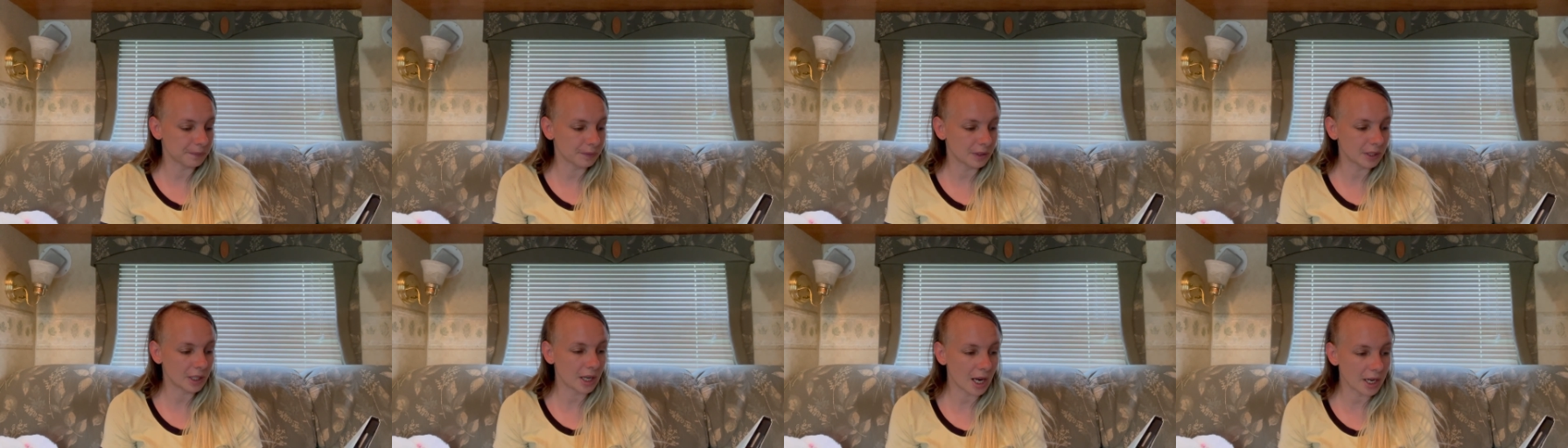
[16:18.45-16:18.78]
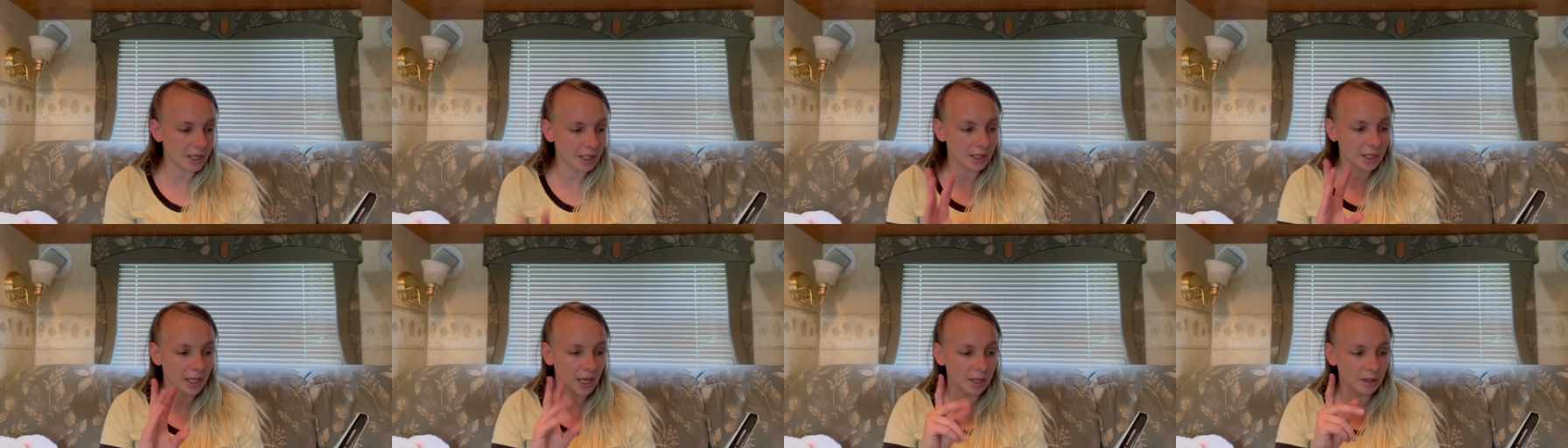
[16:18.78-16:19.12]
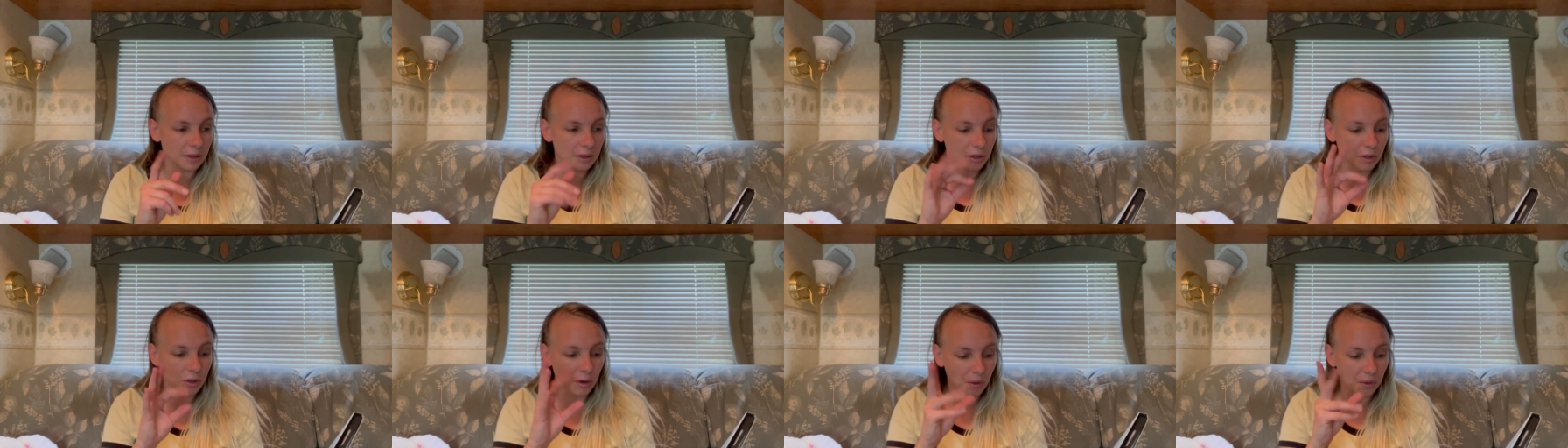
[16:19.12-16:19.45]
kind of like
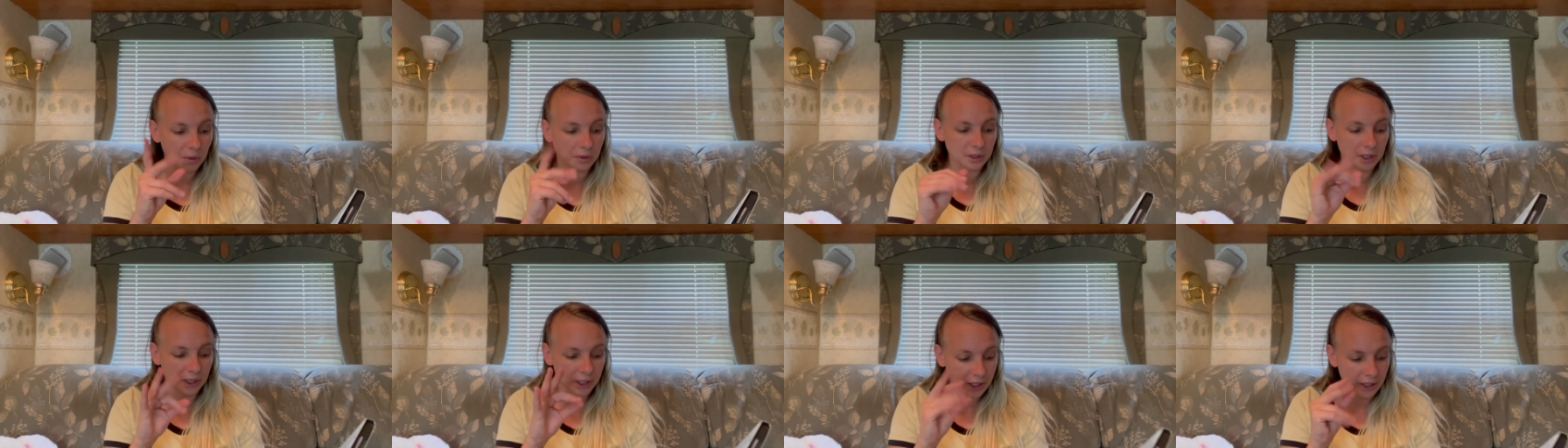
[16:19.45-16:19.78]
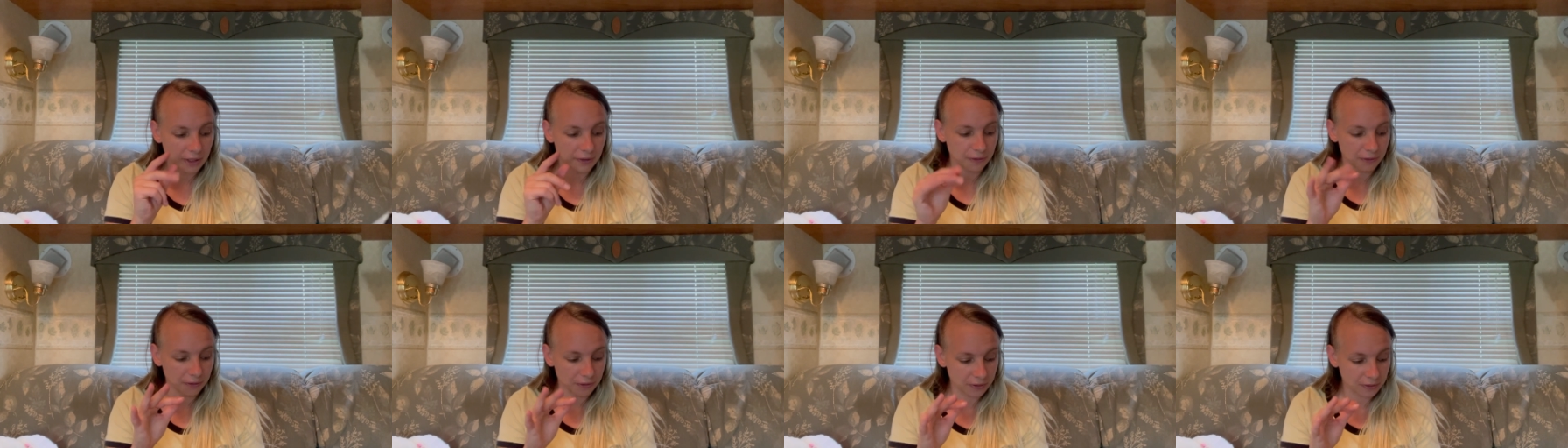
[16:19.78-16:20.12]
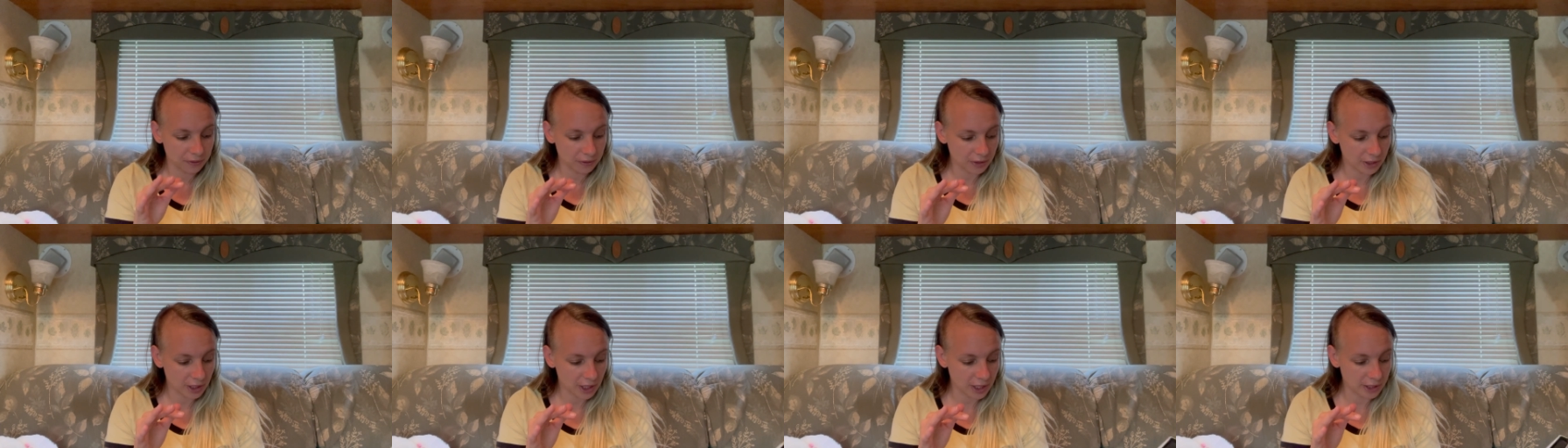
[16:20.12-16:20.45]
gold leaf
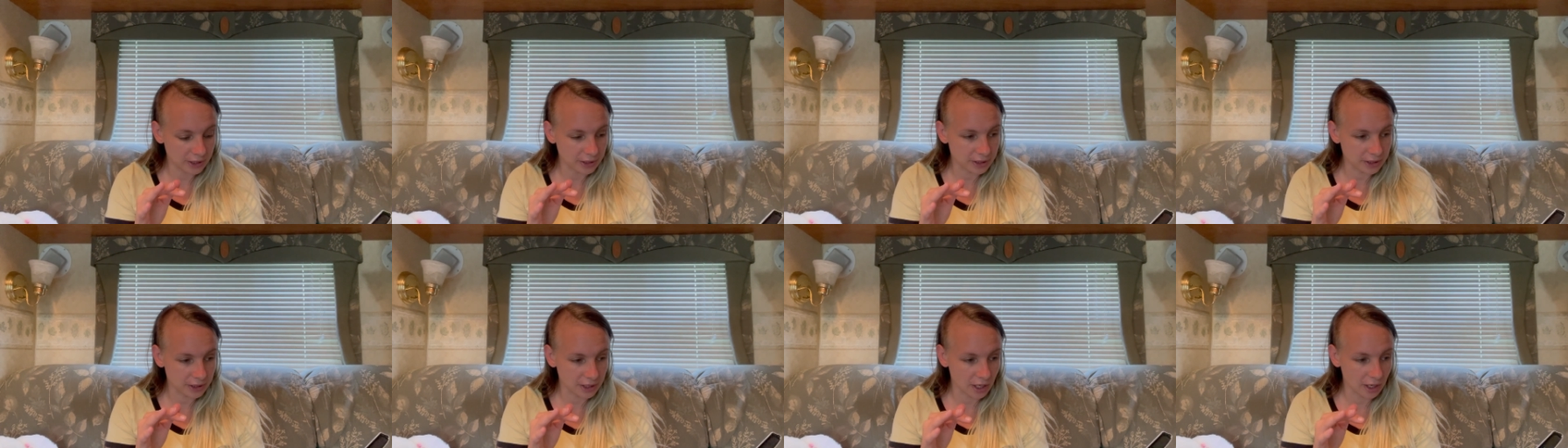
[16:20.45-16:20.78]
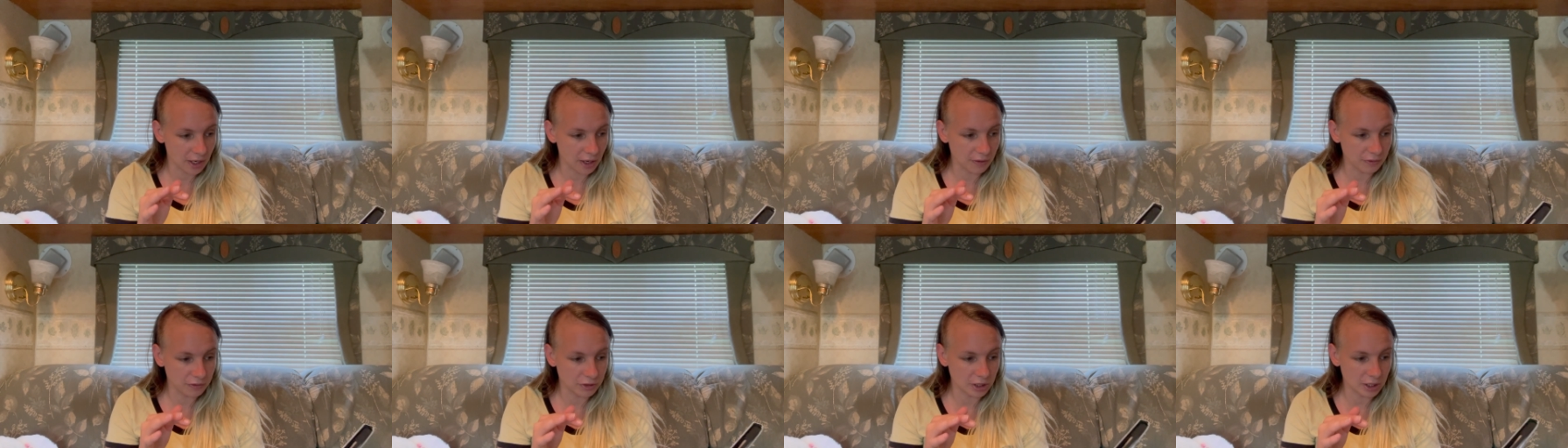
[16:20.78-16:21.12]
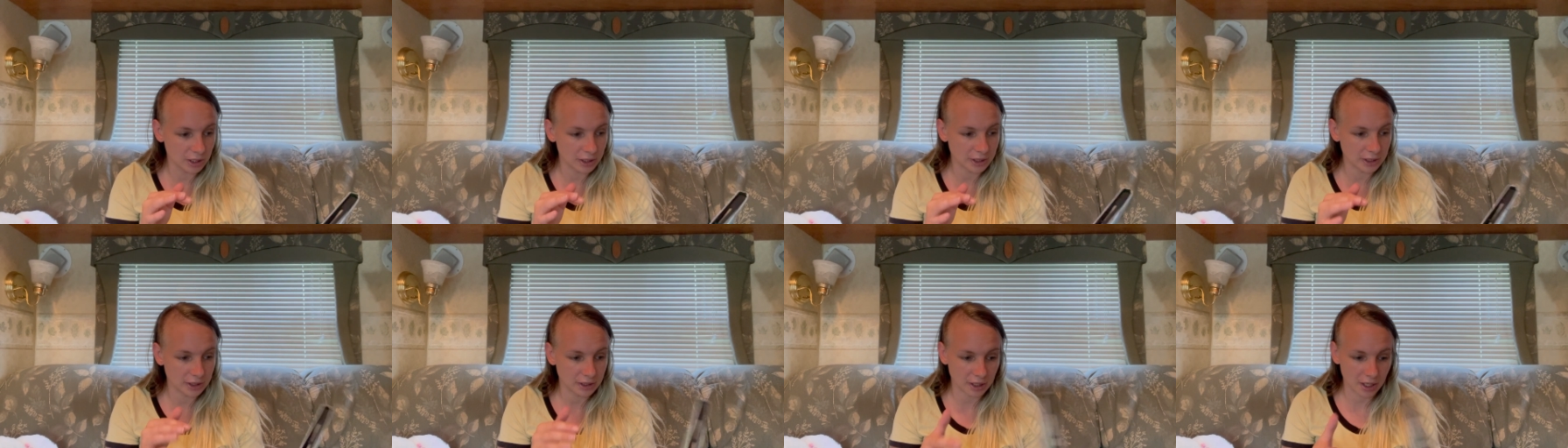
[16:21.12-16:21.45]
instead of
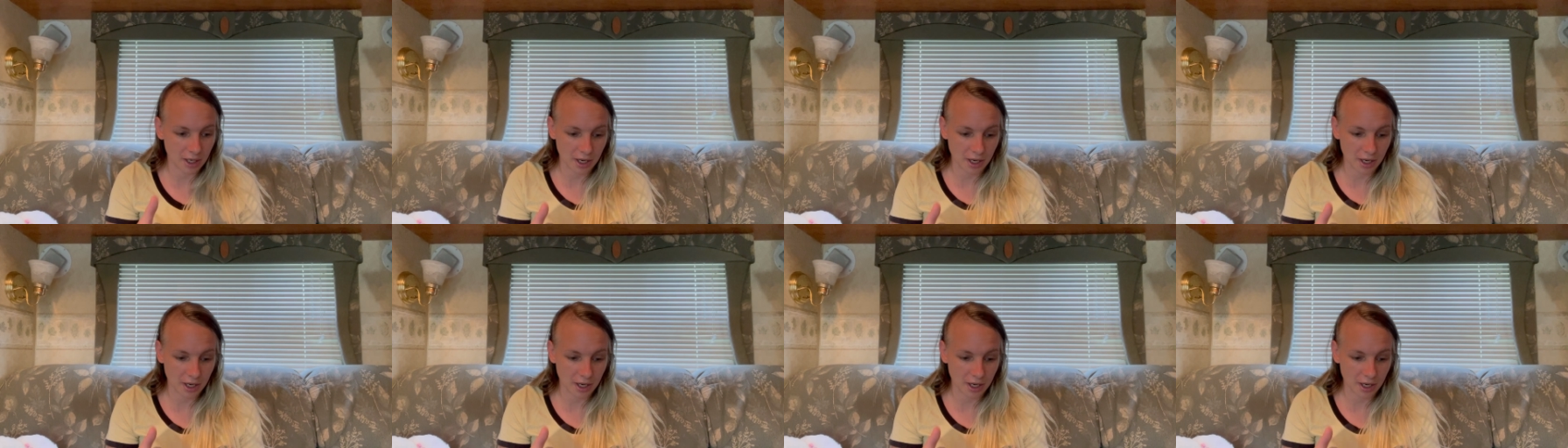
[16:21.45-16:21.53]
just